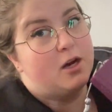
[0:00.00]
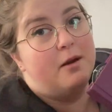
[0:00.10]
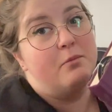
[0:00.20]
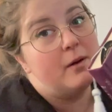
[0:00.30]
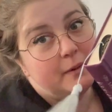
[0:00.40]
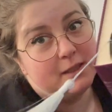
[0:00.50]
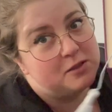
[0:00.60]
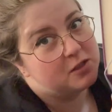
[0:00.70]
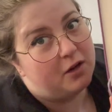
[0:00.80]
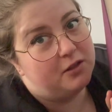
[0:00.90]
I'm probably
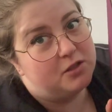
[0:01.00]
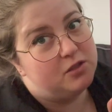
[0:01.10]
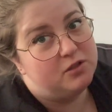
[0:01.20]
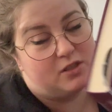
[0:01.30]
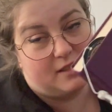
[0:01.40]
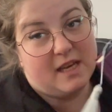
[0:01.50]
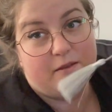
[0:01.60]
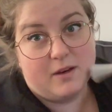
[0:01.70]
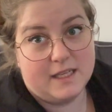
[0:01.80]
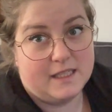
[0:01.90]
just going to just
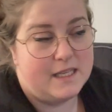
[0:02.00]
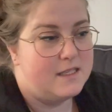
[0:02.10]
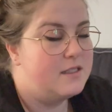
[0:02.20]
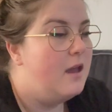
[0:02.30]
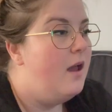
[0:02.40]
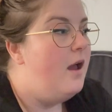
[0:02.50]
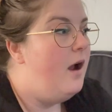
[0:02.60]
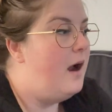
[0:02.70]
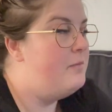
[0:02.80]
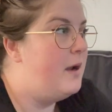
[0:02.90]
keep reading this
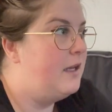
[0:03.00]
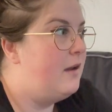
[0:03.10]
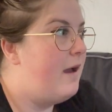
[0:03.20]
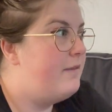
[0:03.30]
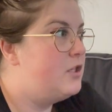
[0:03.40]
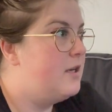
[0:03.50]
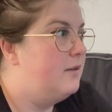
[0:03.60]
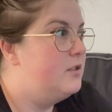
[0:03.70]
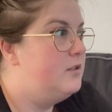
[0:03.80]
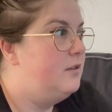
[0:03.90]
I might go have a
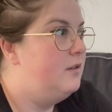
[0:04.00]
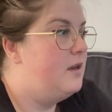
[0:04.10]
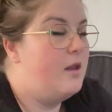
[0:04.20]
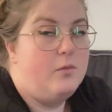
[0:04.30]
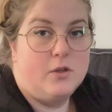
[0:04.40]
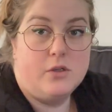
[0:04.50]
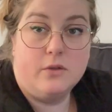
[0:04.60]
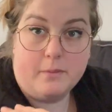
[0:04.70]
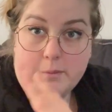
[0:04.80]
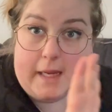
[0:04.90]
shower soon and wash all
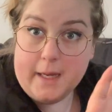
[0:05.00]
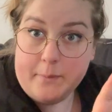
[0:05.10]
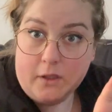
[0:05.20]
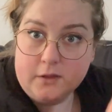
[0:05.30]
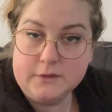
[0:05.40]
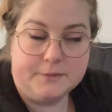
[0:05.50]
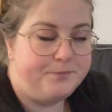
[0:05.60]
the makeup off.